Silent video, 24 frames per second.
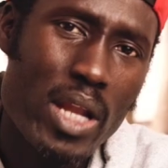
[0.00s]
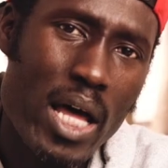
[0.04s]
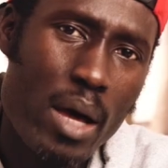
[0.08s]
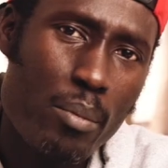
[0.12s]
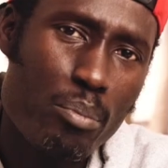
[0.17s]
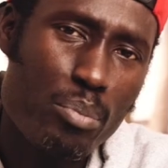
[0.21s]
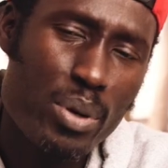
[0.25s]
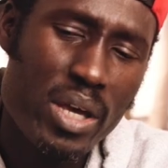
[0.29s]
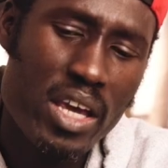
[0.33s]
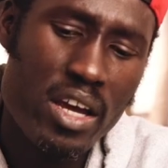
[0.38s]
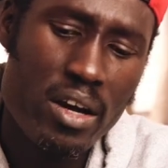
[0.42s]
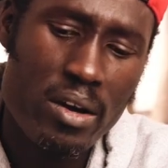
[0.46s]

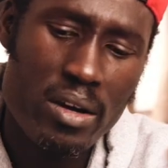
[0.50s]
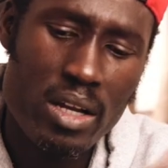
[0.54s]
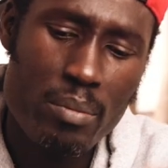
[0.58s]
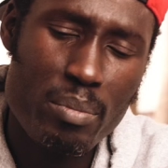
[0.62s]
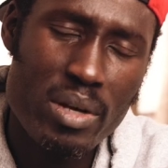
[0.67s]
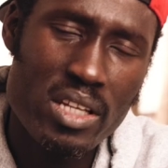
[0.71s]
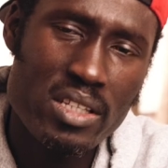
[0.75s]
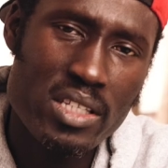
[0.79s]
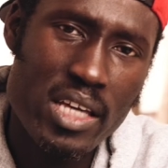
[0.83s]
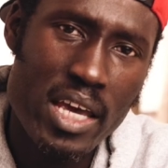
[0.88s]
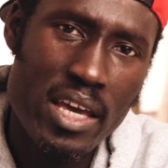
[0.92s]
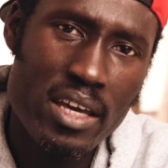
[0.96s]
appear the
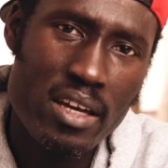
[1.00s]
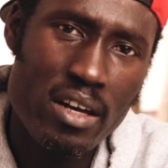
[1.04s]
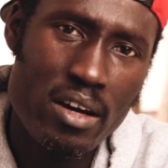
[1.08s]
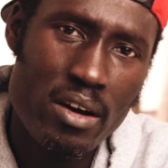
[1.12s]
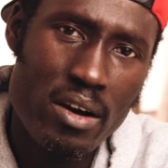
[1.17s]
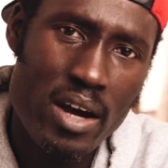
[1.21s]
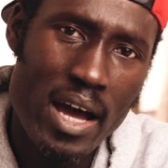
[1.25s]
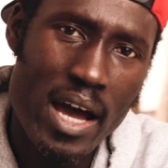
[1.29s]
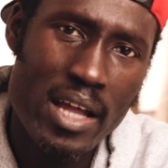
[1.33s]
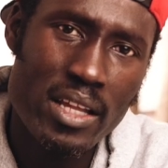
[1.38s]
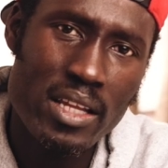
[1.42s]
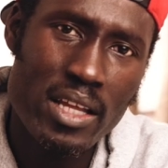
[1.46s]

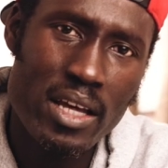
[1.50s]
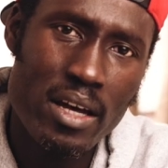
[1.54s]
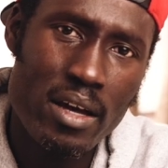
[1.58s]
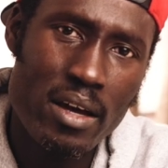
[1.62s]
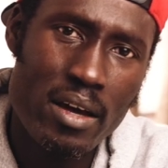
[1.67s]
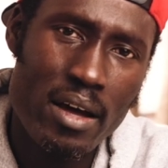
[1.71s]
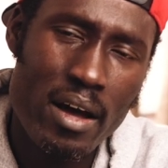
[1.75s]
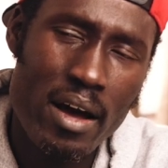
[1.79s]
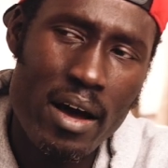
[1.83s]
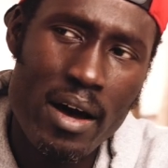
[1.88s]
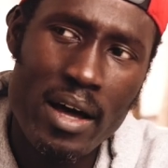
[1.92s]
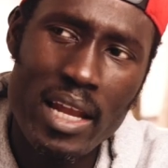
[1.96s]
Bentayga and the
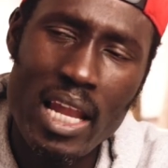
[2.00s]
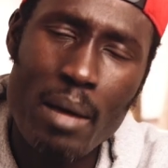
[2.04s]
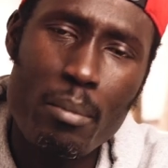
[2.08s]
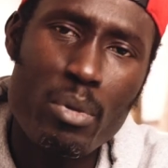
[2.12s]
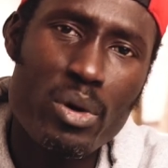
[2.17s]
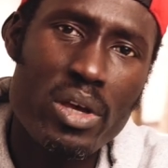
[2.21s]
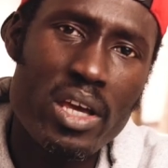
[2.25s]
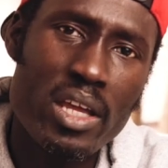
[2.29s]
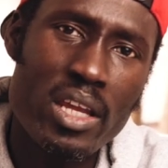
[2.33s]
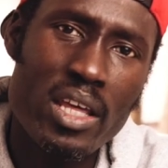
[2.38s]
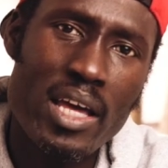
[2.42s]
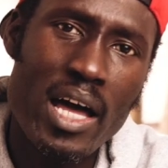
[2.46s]

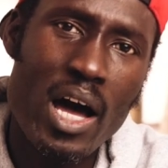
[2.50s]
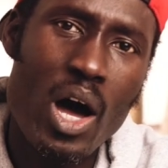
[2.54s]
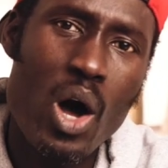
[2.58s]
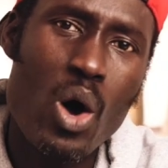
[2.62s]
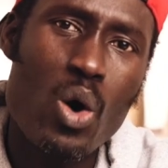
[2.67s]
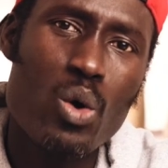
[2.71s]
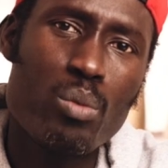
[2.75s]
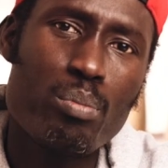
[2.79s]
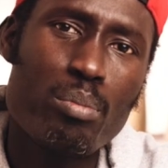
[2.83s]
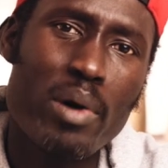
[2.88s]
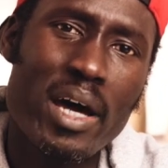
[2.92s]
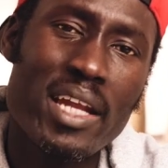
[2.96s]
Lamborghini are
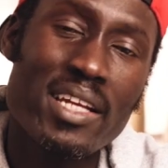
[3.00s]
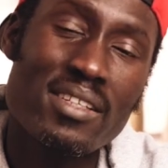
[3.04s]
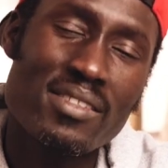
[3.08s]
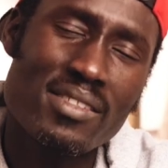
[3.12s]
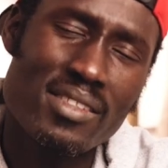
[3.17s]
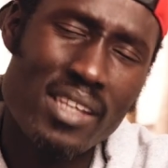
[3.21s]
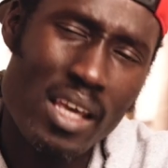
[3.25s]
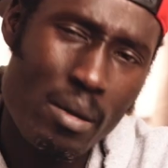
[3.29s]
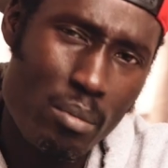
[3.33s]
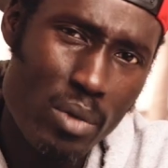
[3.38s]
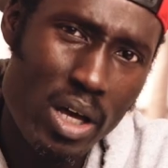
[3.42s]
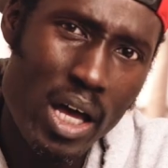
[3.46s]
owned by the
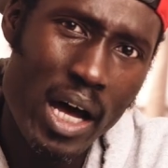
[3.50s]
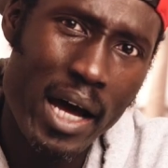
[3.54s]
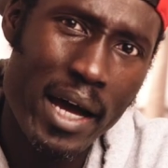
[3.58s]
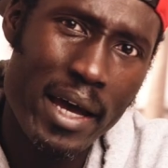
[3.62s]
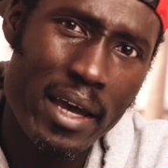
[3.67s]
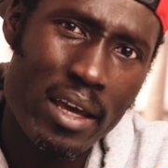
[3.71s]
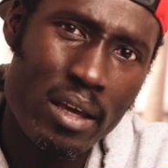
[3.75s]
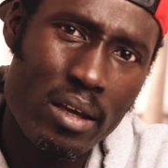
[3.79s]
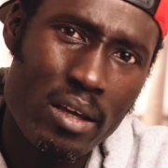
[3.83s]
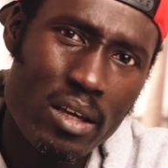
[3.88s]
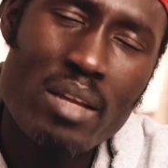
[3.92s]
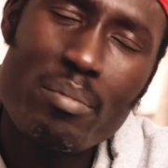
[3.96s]
same
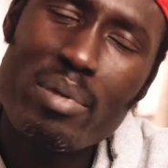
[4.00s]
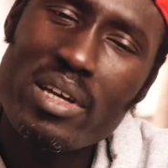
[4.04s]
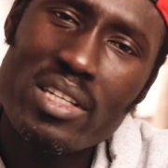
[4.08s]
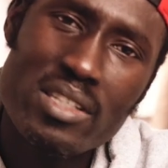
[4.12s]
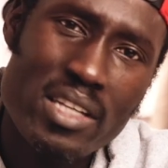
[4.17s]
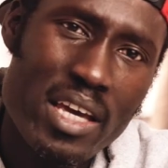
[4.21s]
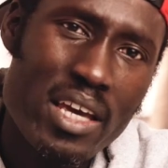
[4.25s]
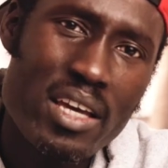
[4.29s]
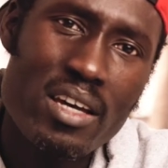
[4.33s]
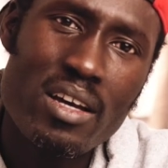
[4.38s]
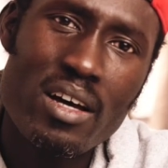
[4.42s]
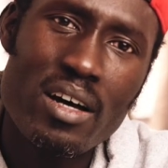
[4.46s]
guy. The
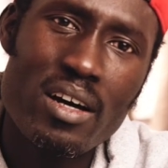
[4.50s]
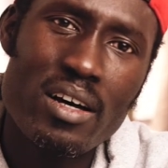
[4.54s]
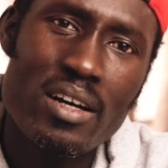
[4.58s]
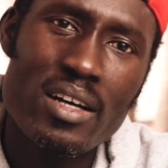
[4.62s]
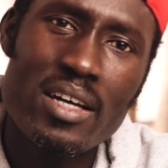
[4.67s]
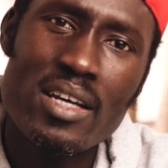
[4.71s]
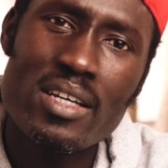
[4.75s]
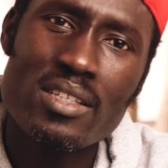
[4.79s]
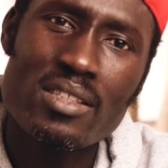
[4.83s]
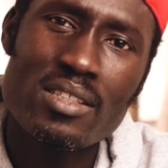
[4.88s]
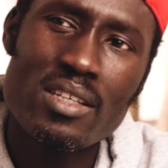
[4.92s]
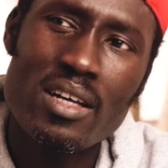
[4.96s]
Bentayga
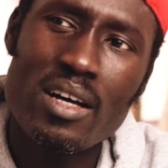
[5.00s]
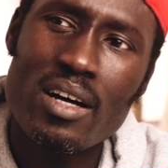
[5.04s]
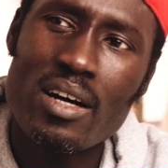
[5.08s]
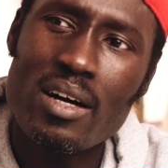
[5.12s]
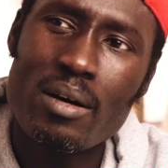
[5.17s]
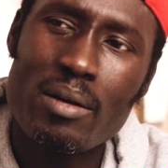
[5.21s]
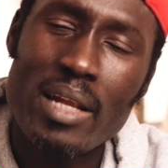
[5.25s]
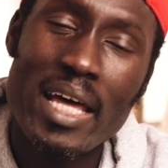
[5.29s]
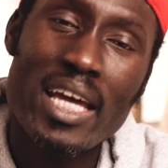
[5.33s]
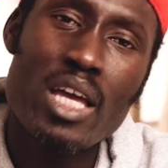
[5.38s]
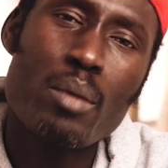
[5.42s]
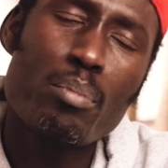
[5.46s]
is
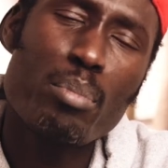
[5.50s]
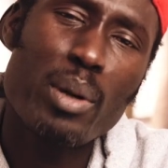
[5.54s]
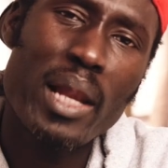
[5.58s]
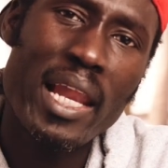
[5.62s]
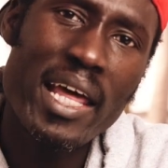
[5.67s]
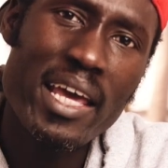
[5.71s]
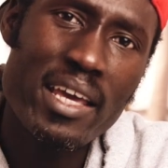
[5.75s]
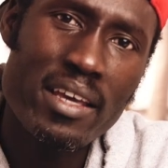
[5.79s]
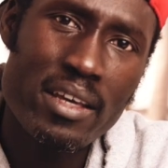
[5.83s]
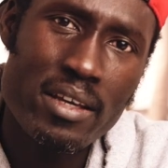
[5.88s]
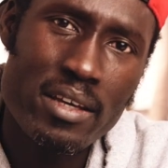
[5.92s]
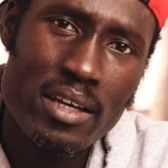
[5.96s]
like a
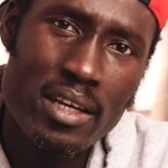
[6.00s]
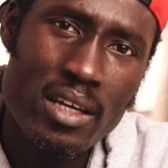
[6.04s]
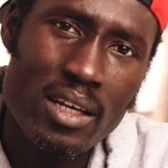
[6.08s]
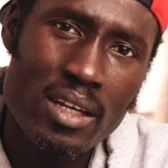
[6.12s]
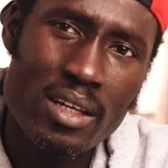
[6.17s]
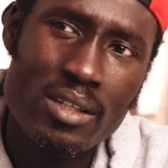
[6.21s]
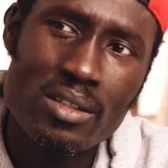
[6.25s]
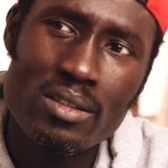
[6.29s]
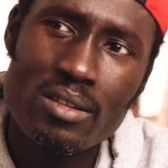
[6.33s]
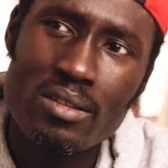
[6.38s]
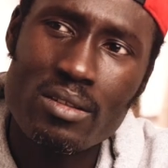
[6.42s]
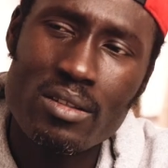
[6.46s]
plague in
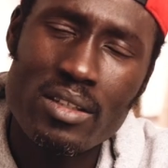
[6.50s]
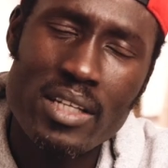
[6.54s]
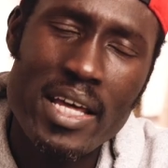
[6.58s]
London.